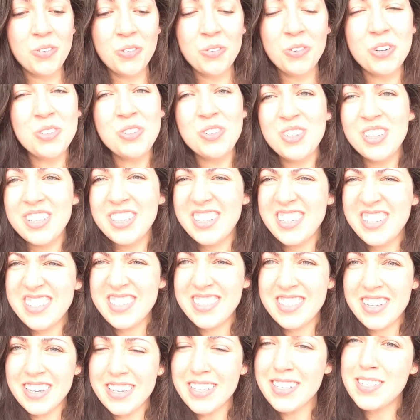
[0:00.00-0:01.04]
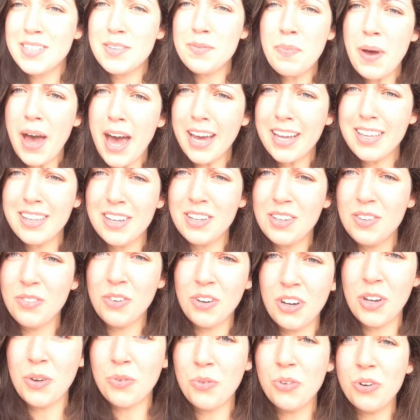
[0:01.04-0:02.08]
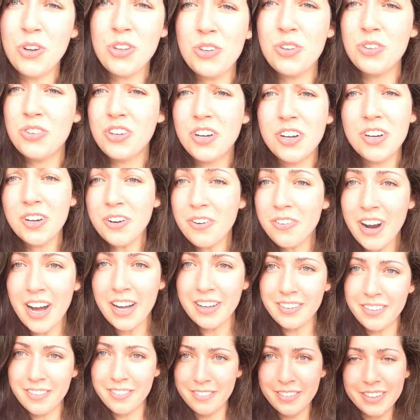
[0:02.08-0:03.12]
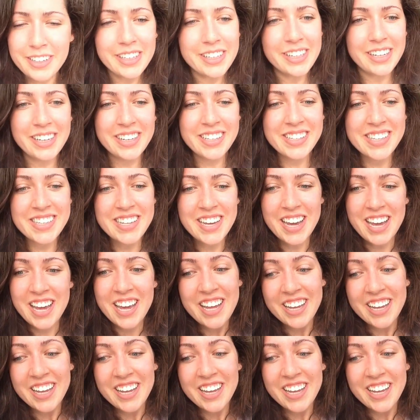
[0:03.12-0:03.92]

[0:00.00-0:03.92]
when you least expect it, like when you turn around and realize